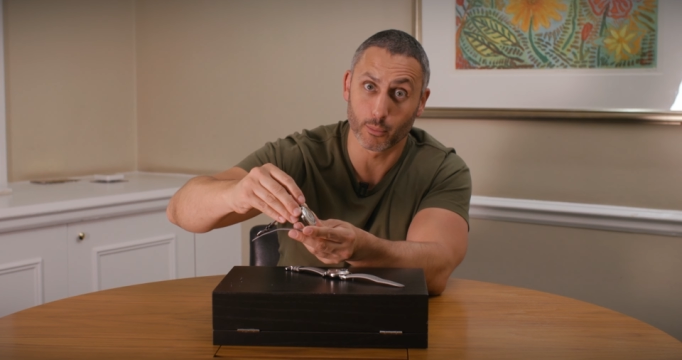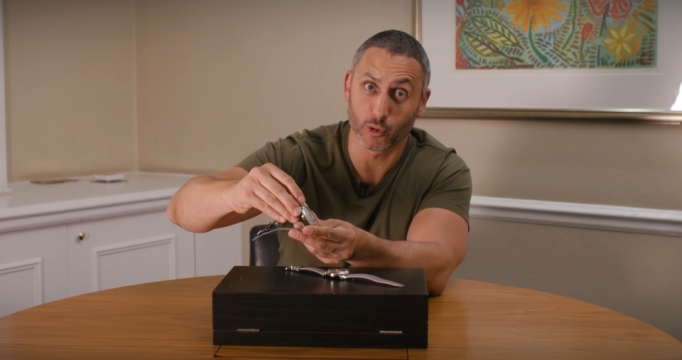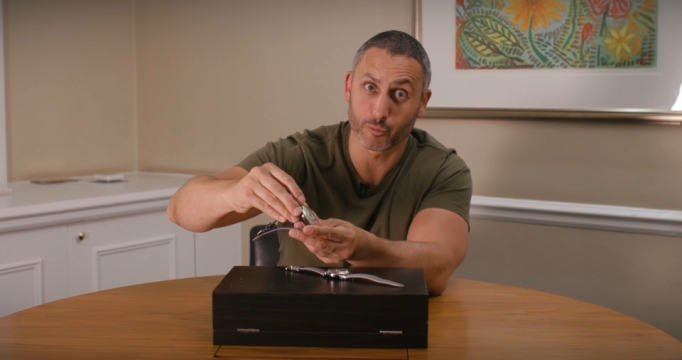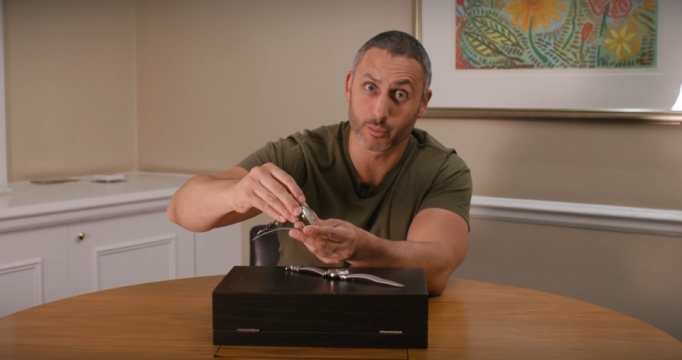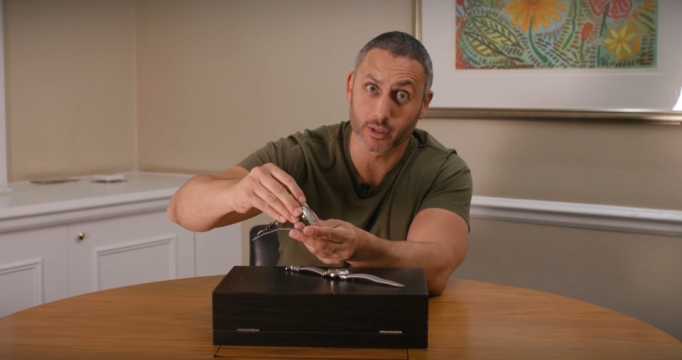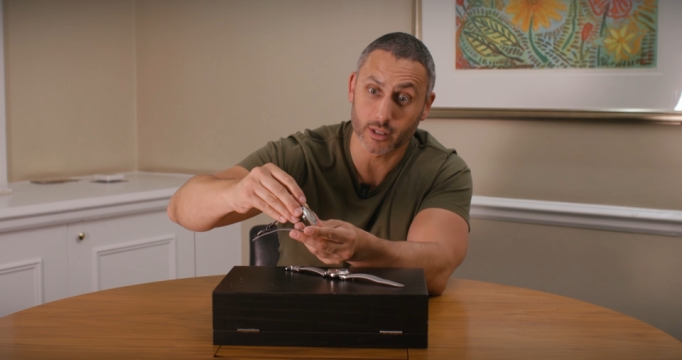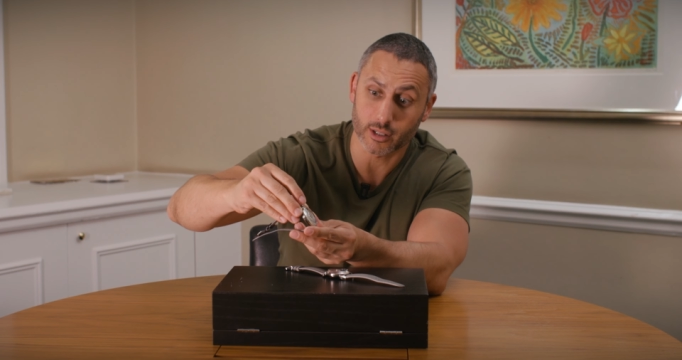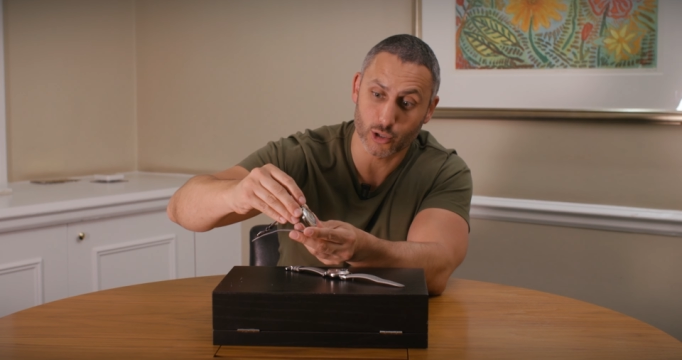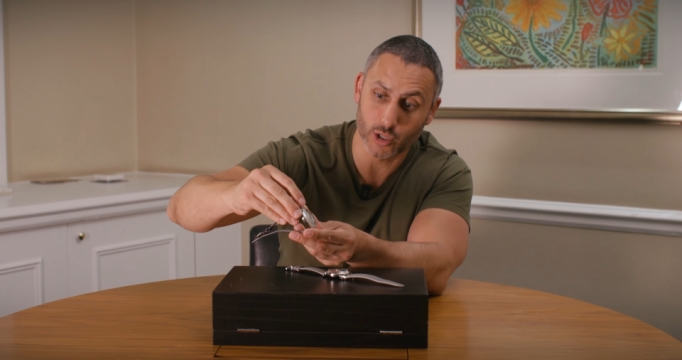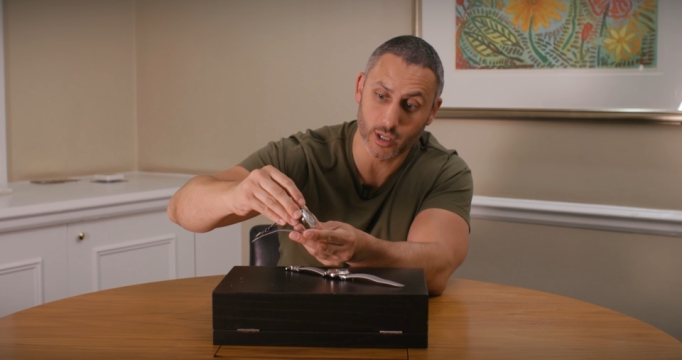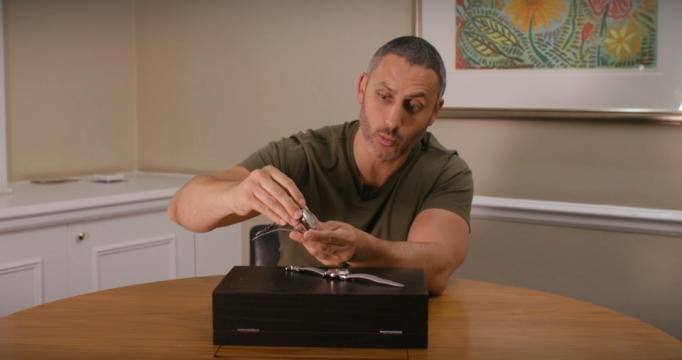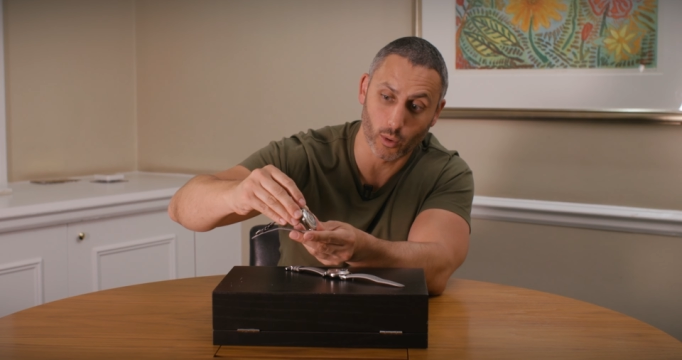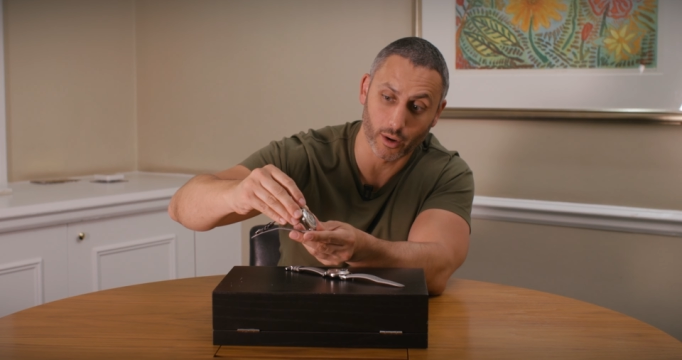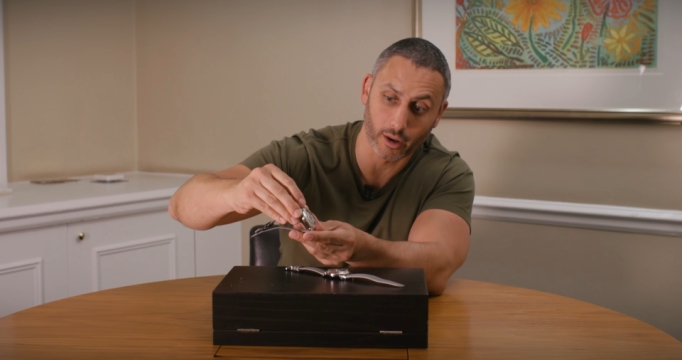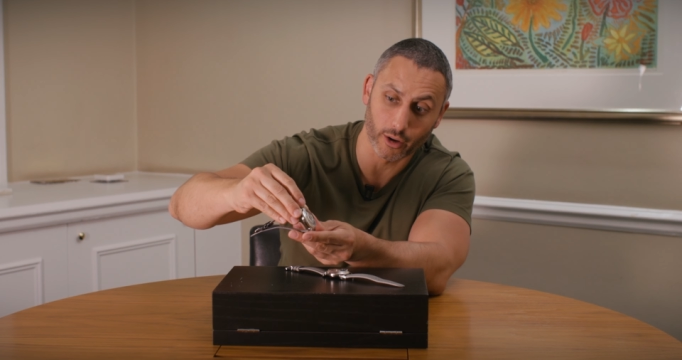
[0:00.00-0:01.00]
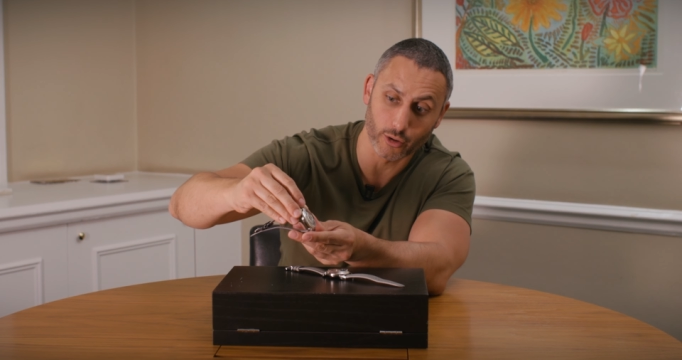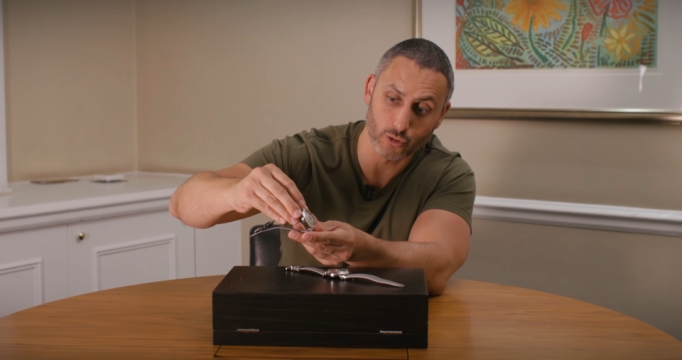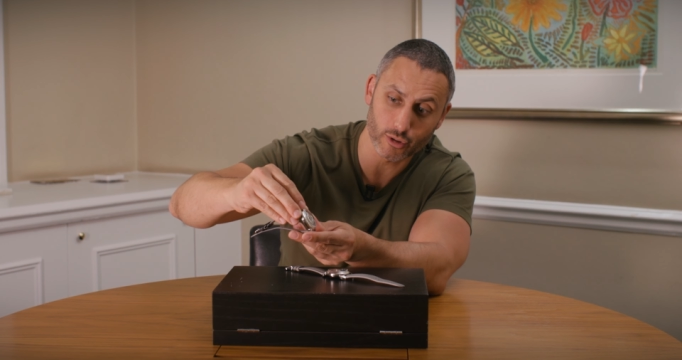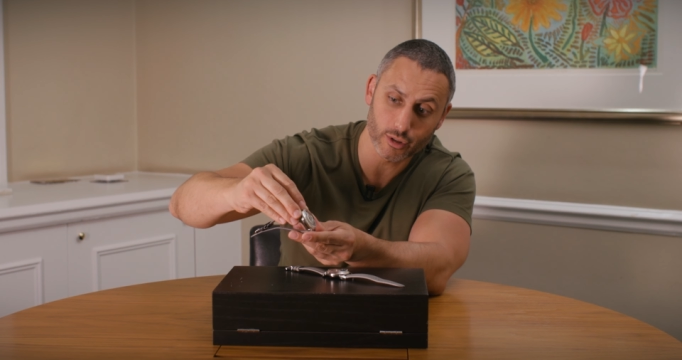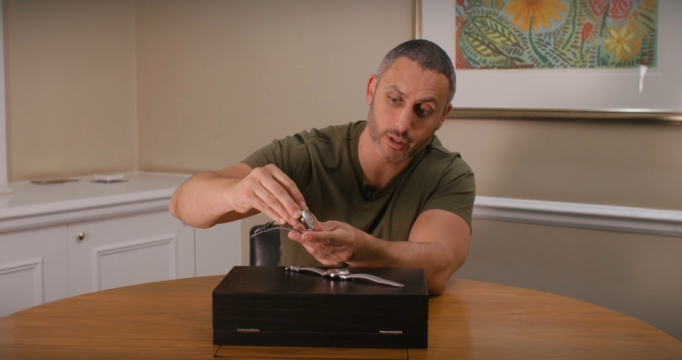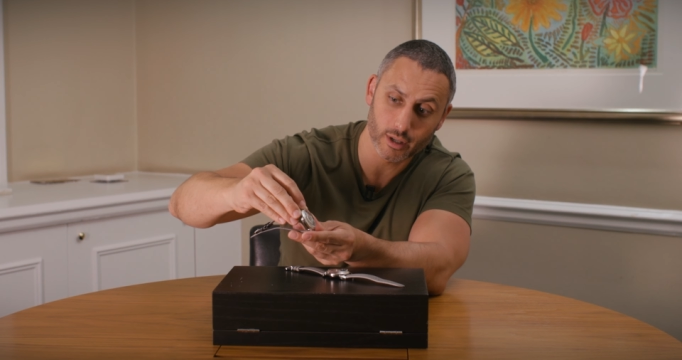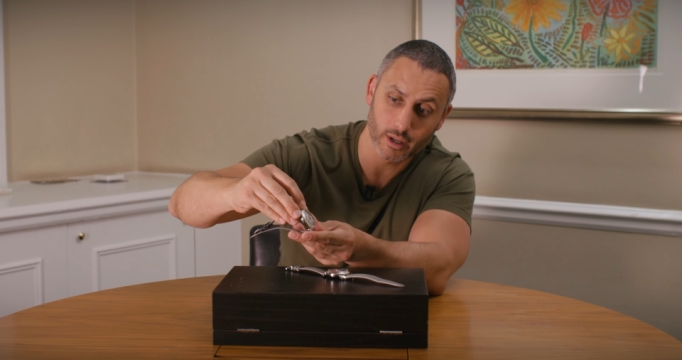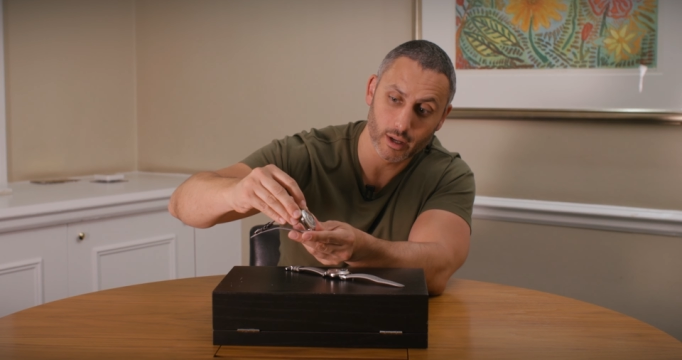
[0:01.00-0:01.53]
movement G100,